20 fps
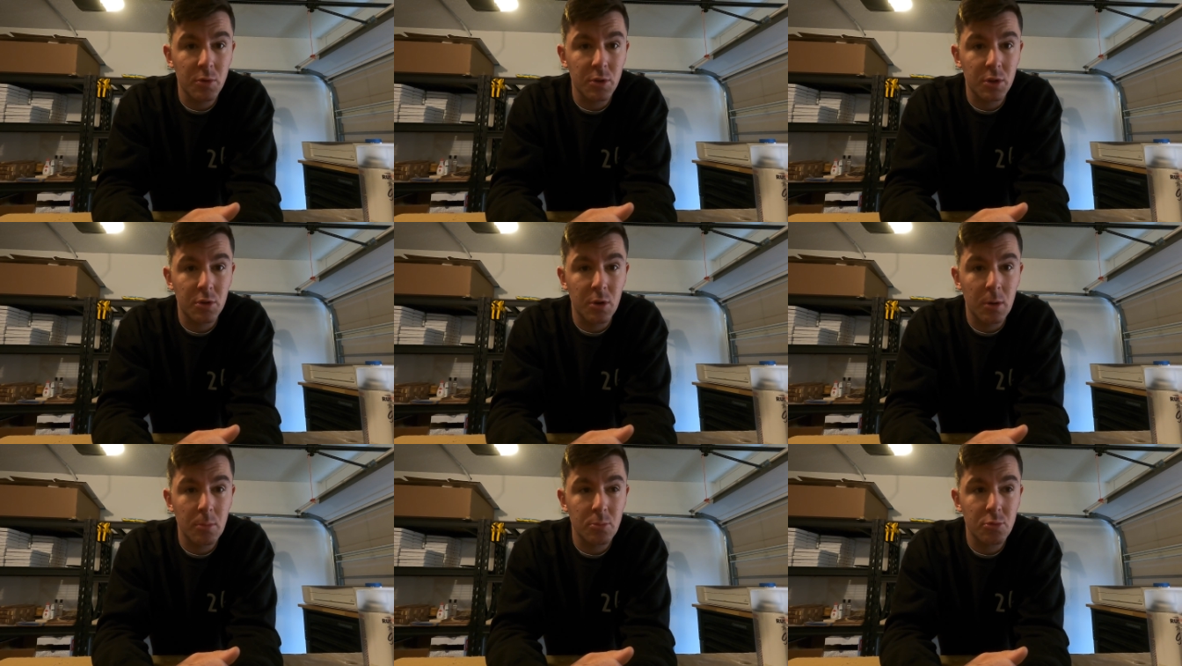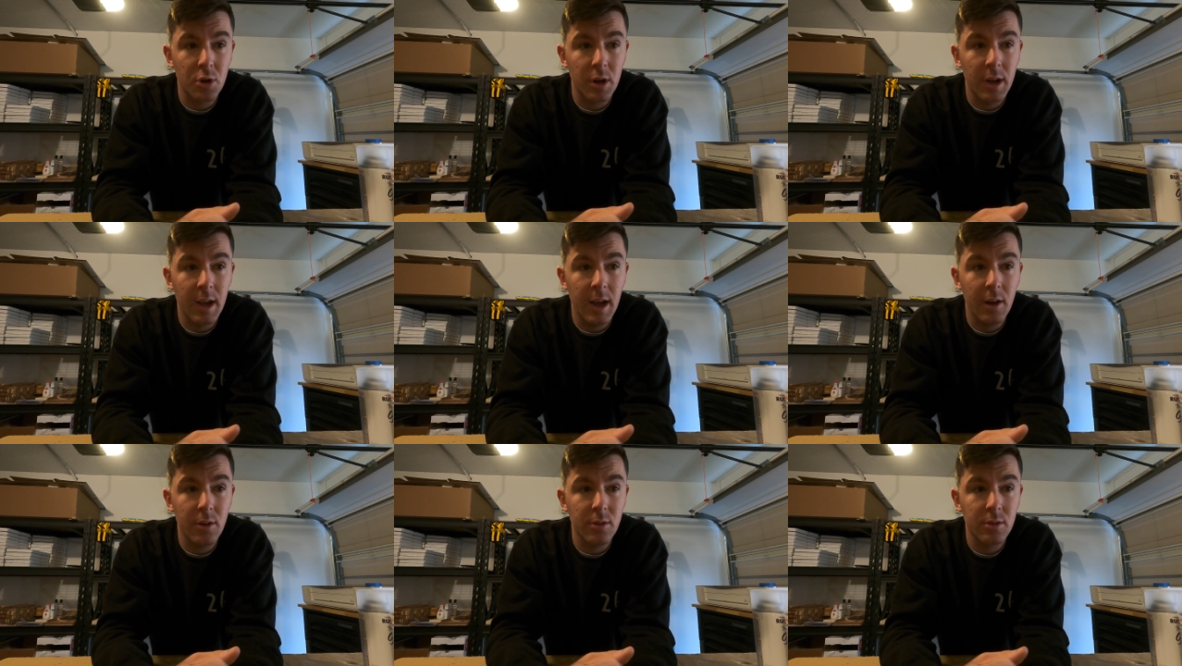With the crumb
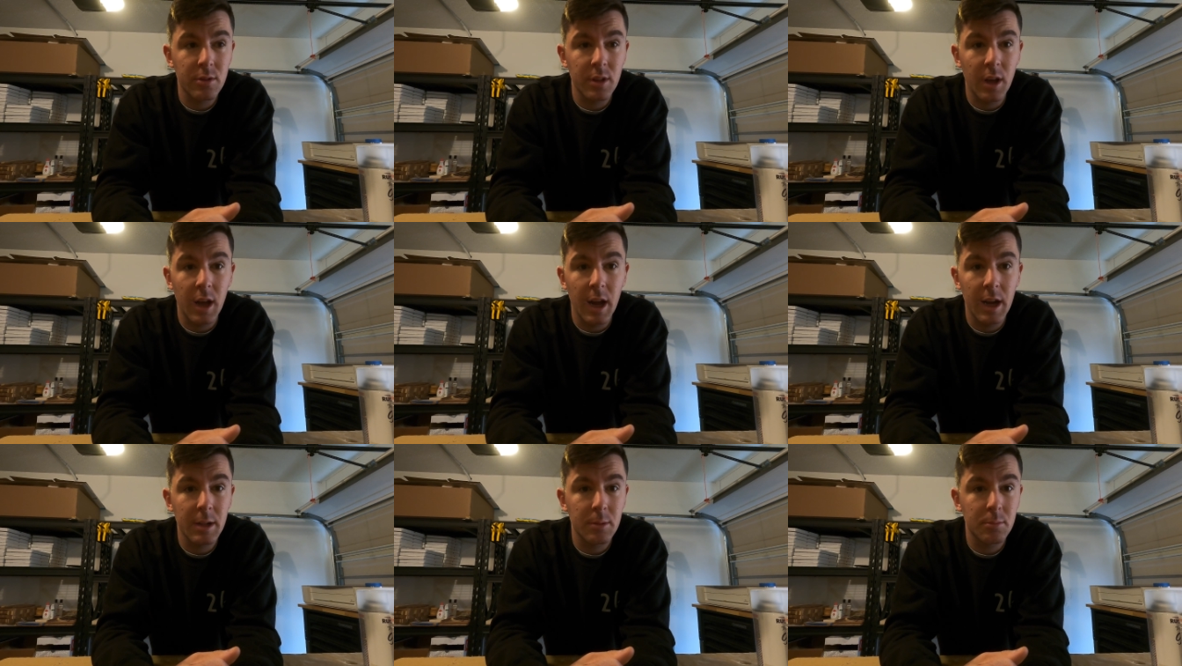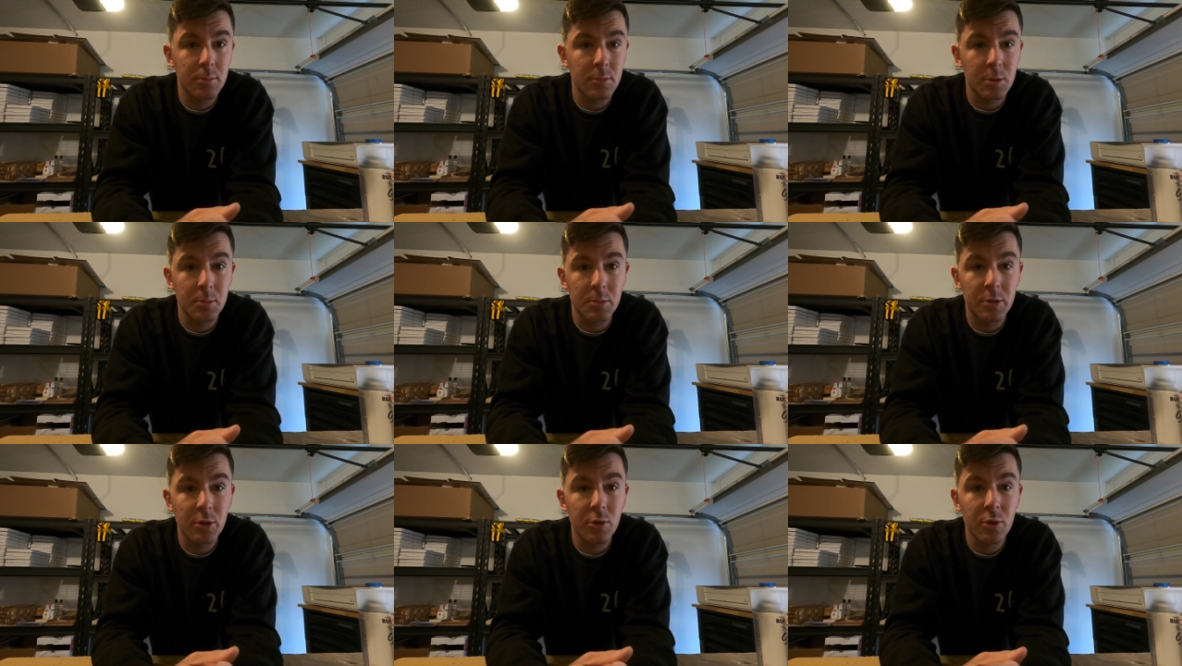tray out,
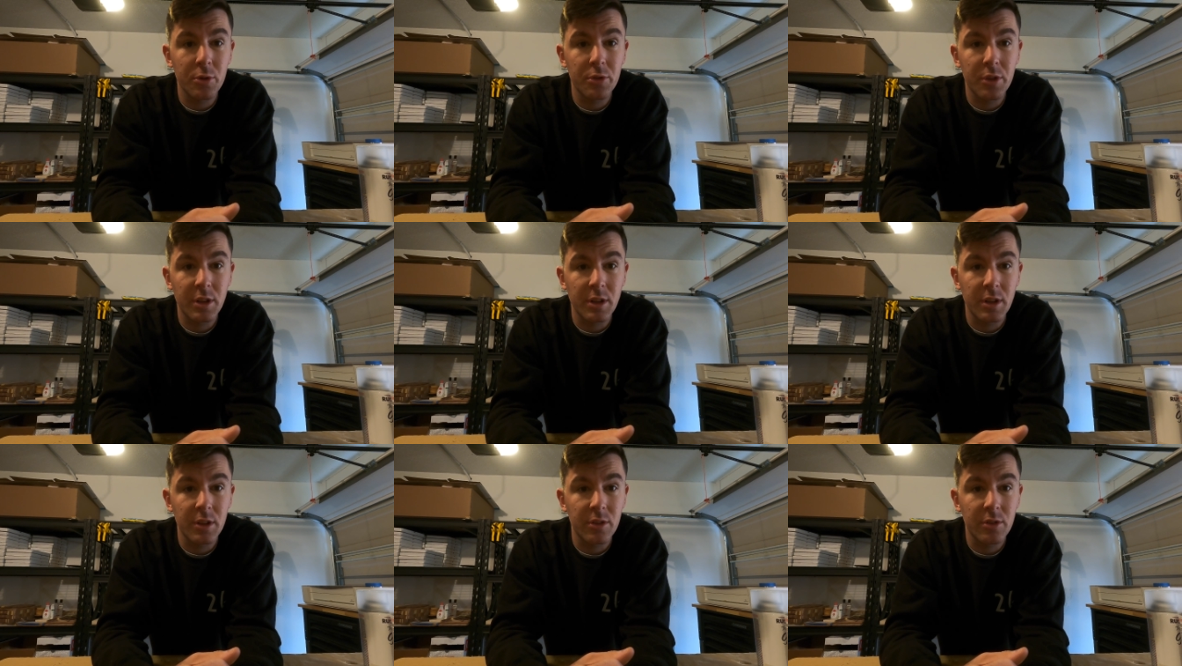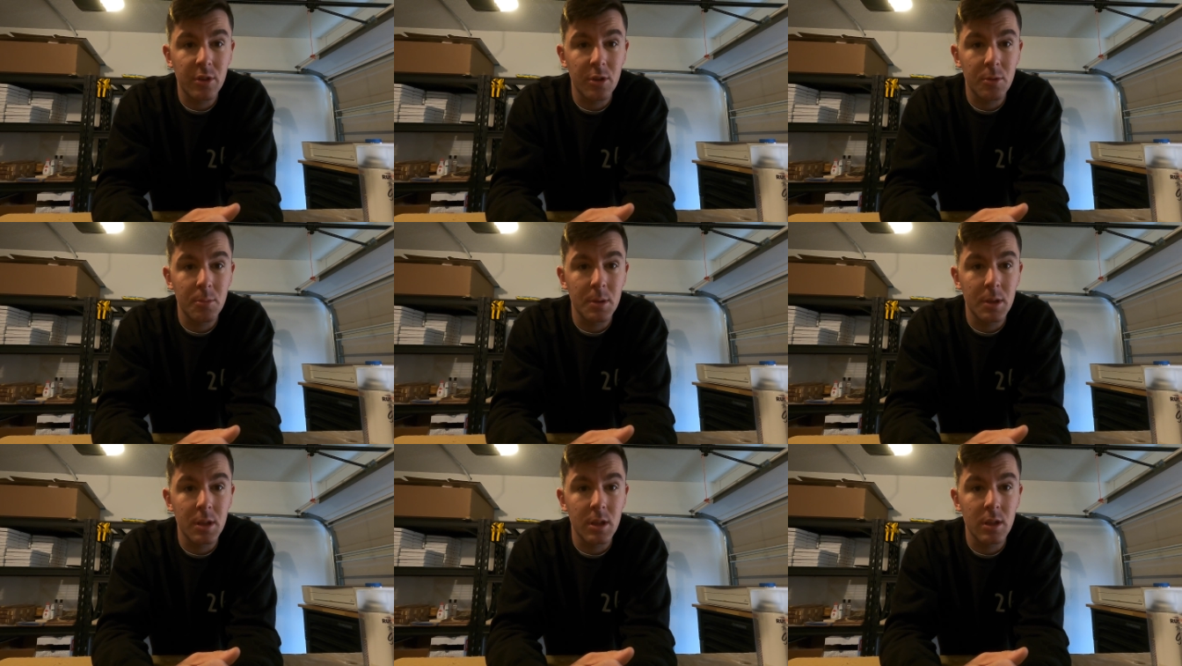the material thickness
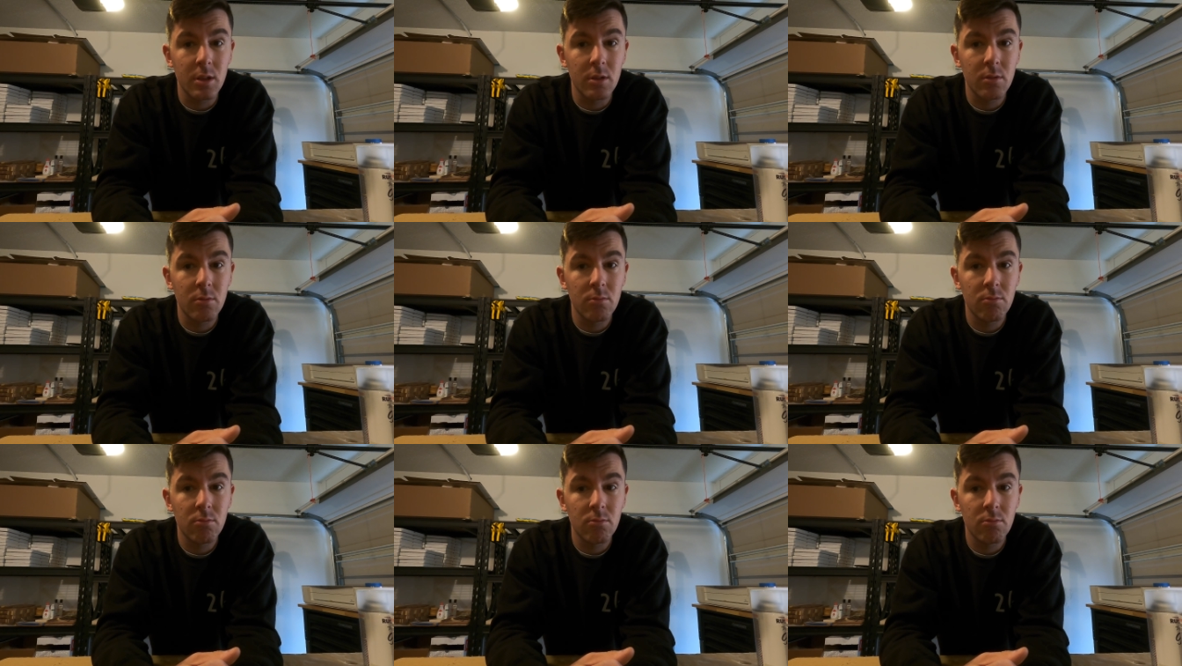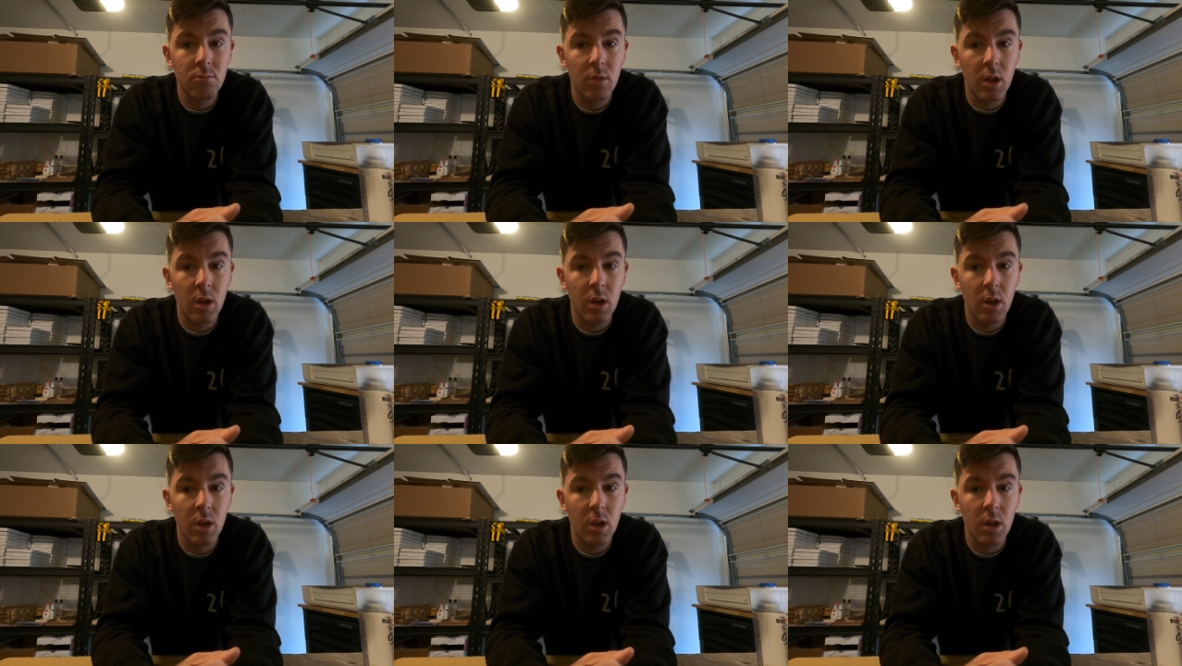could be